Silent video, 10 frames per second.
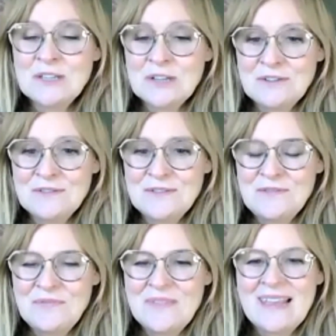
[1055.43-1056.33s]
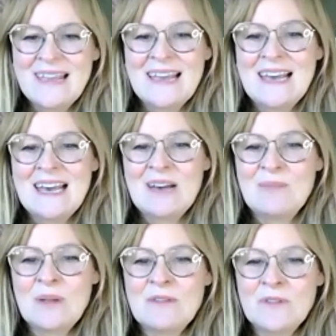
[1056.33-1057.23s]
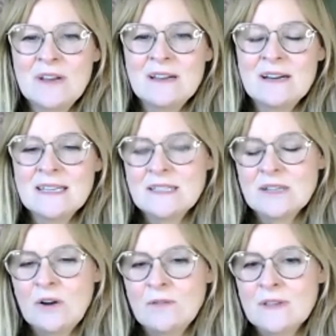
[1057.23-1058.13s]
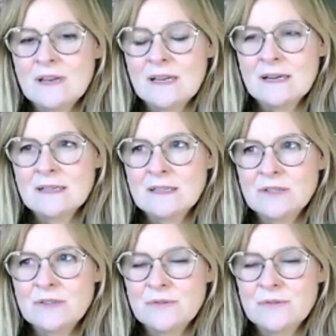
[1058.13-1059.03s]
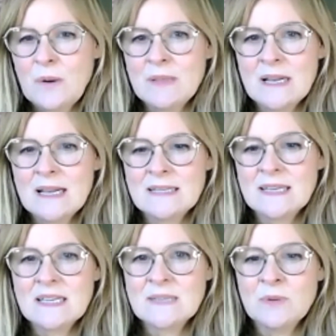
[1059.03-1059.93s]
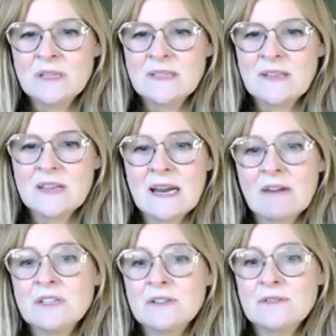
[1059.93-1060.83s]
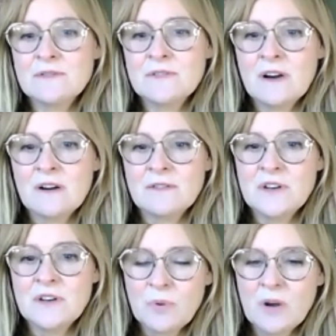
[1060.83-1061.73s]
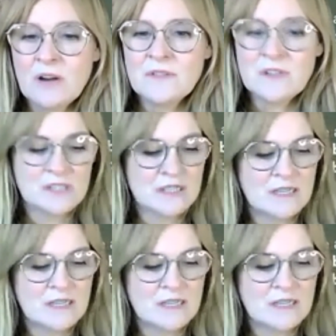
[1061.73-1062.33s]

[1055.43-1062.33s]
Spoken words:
tough, but I've realized over the last 6 months that the narrative of a nonprofit